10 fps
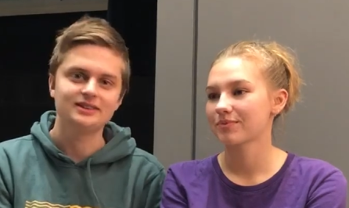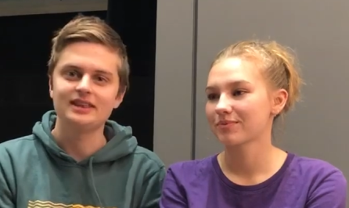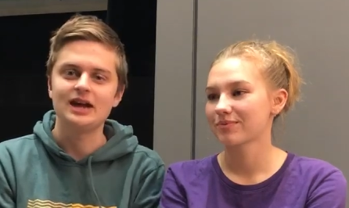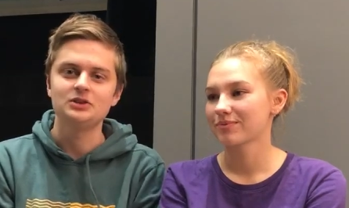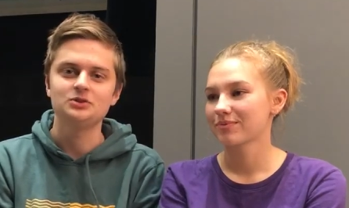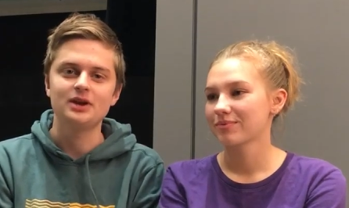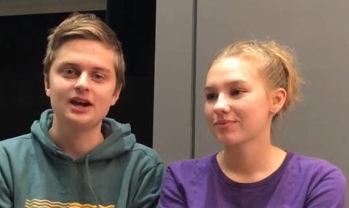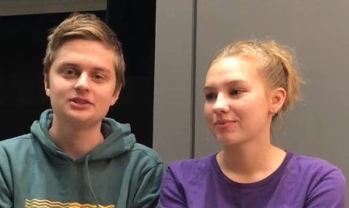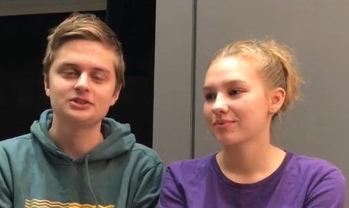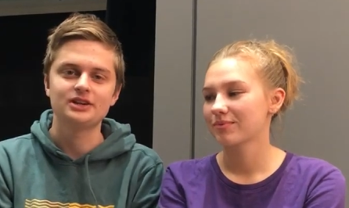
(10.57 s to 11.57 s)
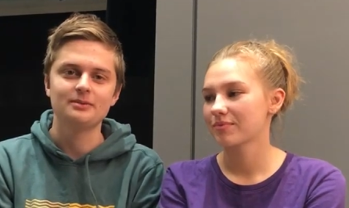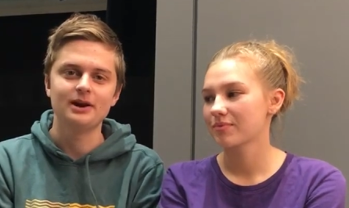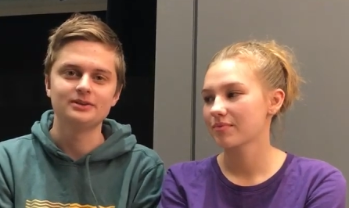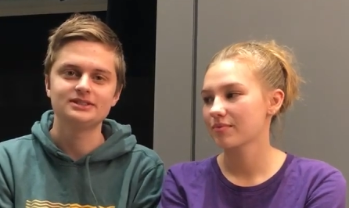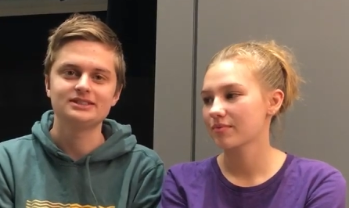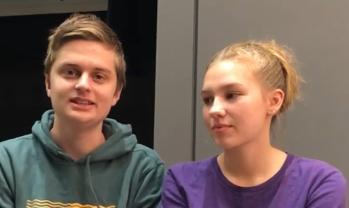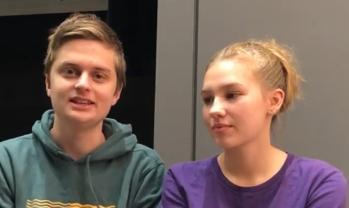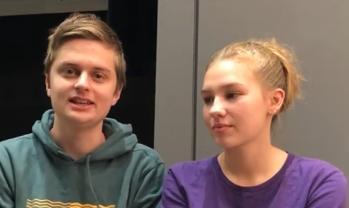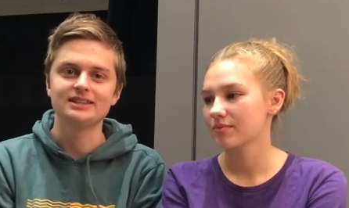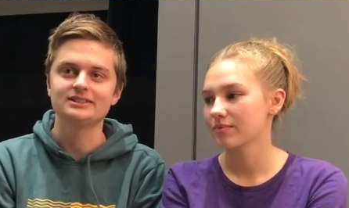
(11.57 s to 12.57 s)
Speaker 1: that you guys should come out and see
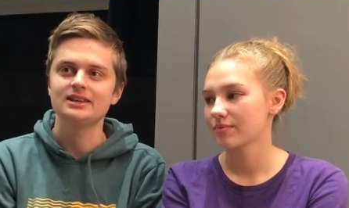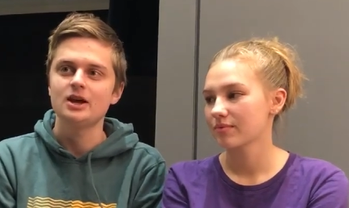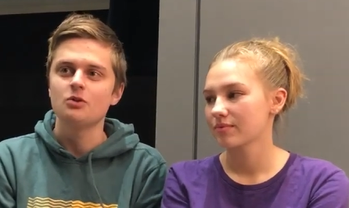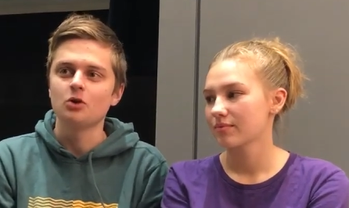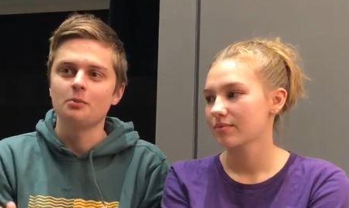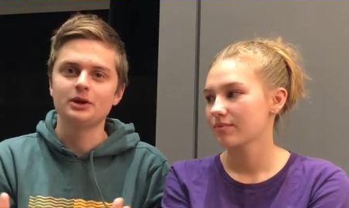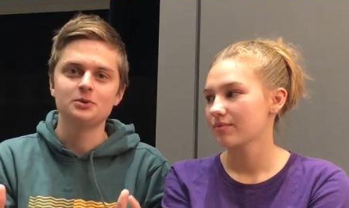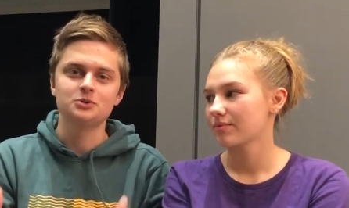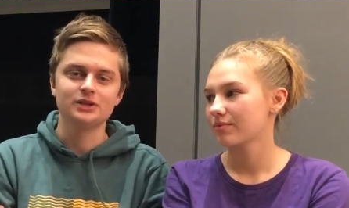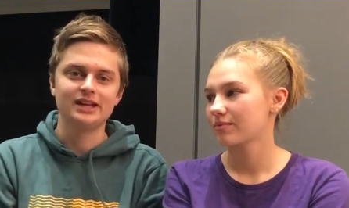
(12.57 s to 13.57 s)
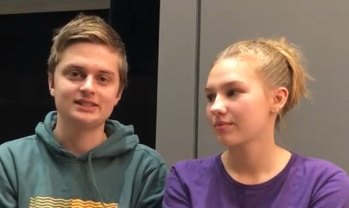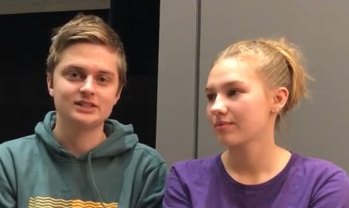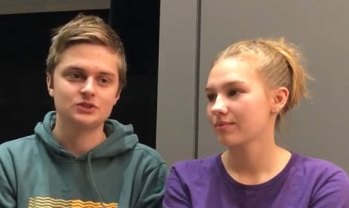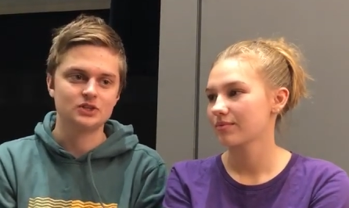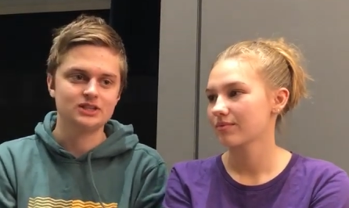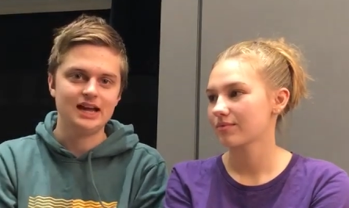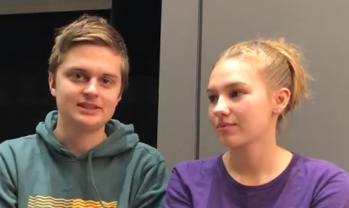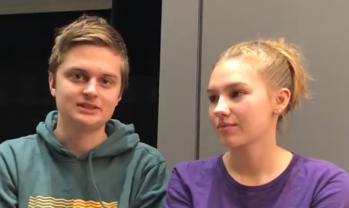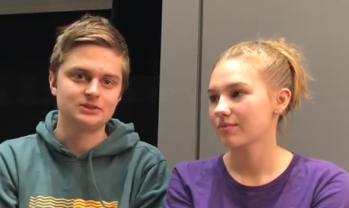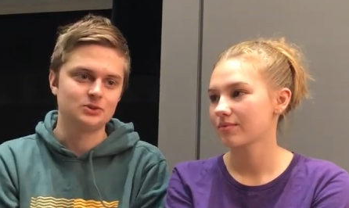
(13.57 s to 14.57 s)
is Romeo and Juliet is such a
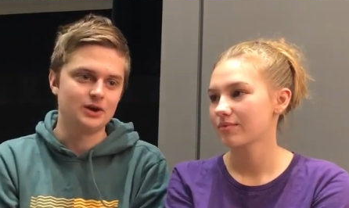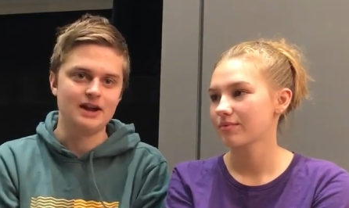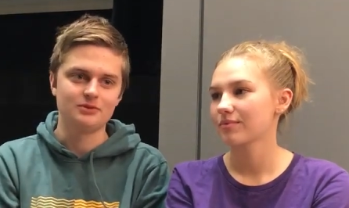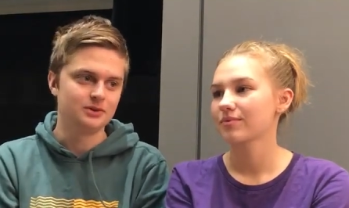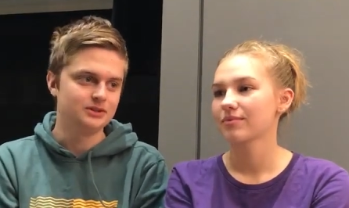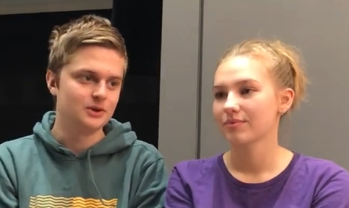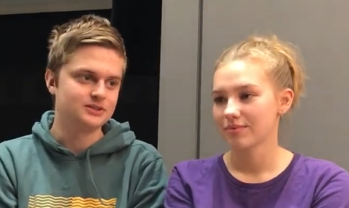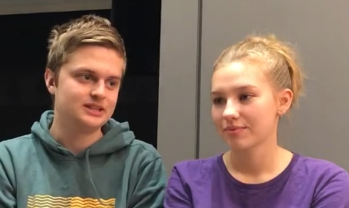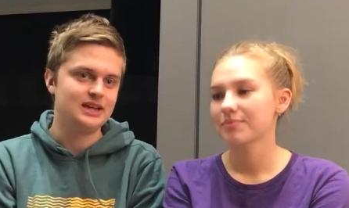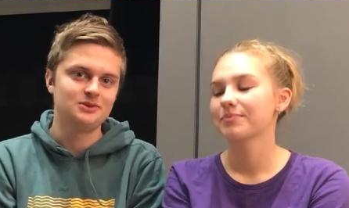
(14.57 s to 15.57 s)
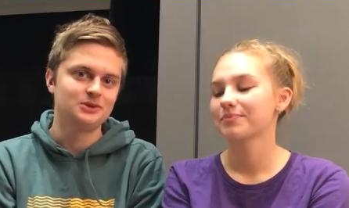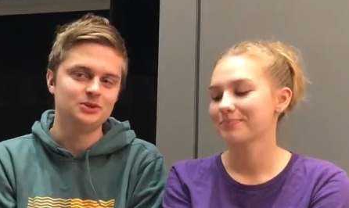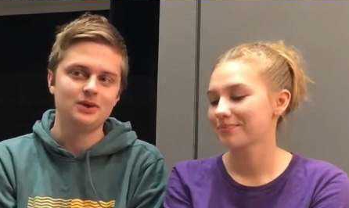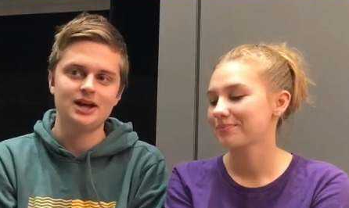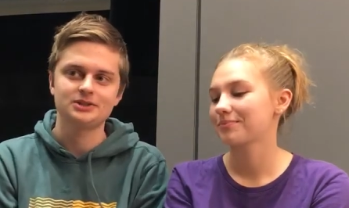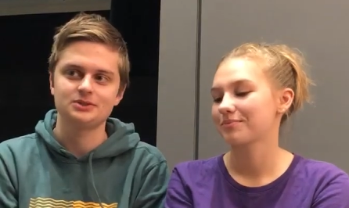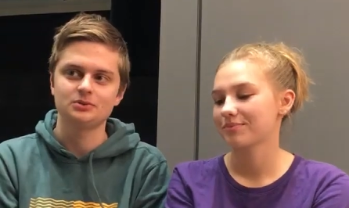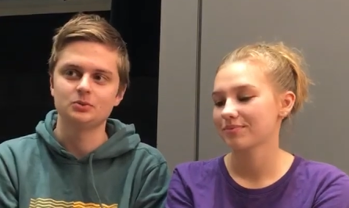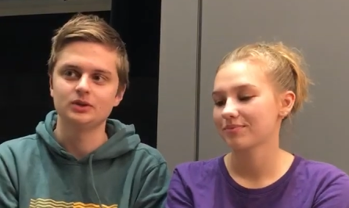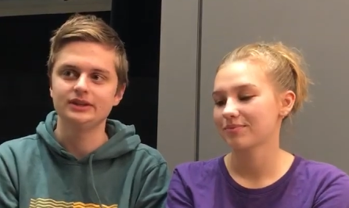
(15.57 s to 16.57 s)
classic story. Everyone knows that. Anyone you ask
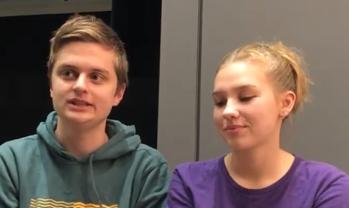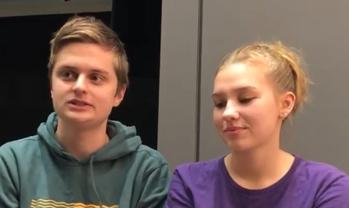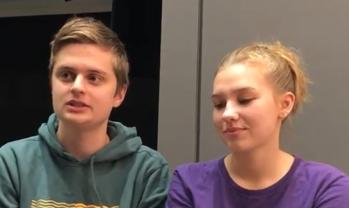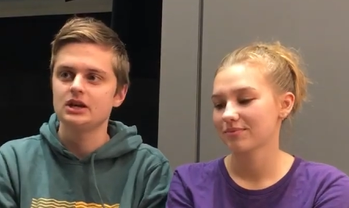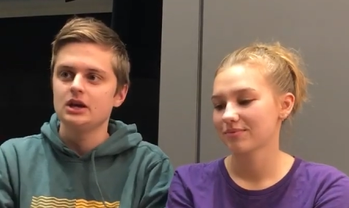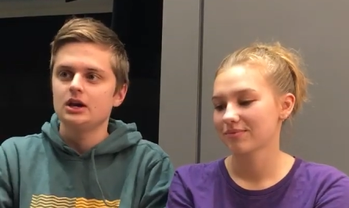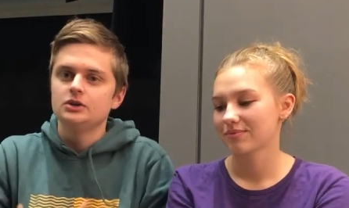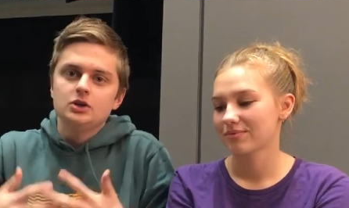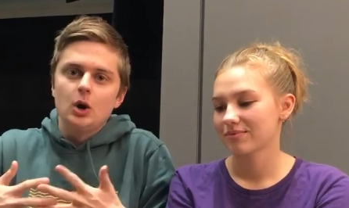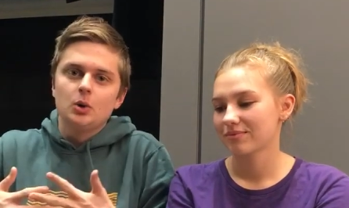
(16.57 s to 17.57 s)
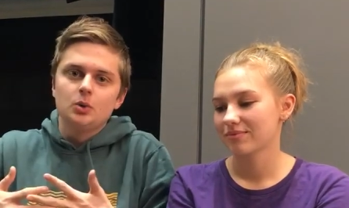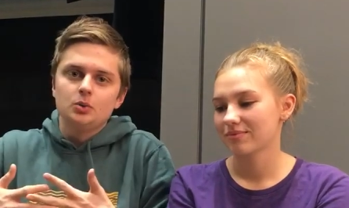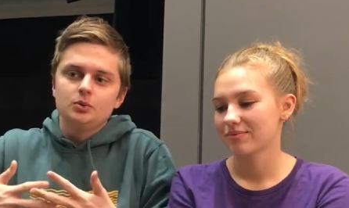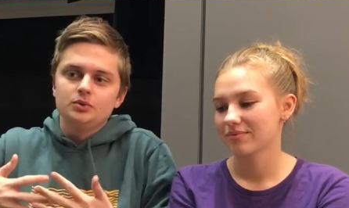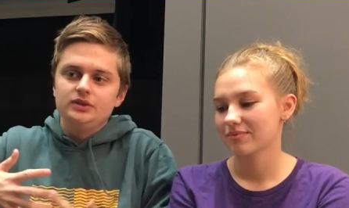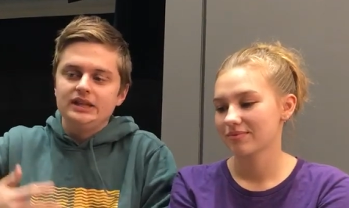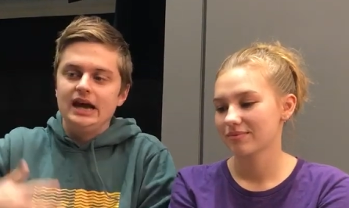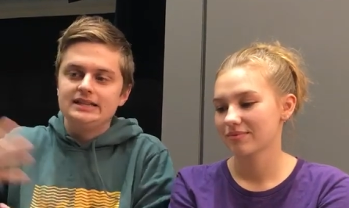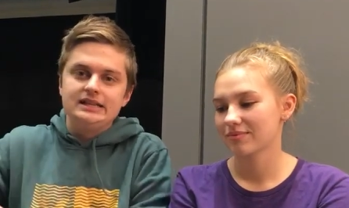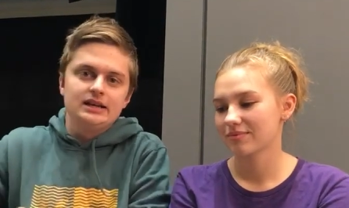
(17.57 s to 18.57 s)
will at least know the
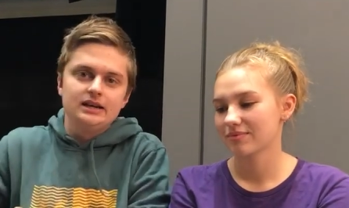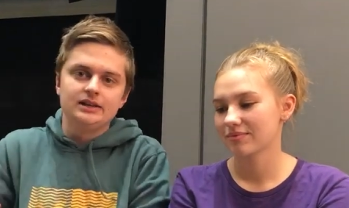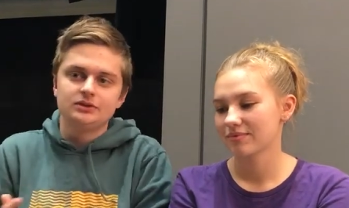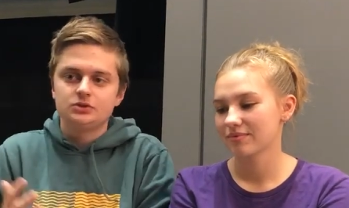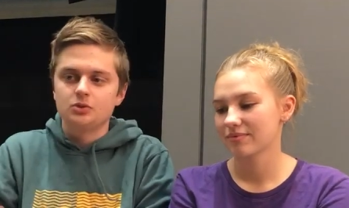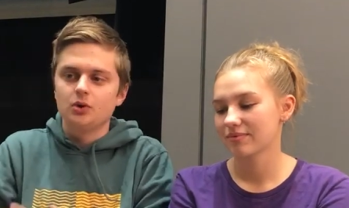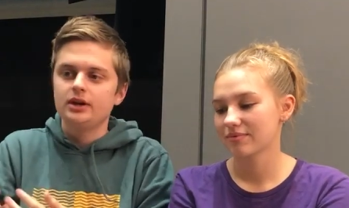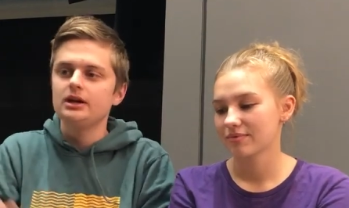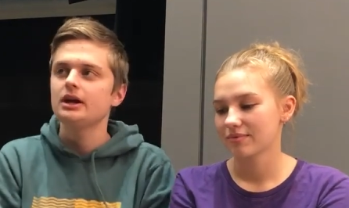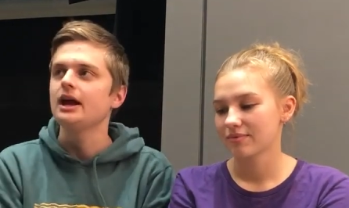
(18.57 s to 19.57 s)
idea and the story.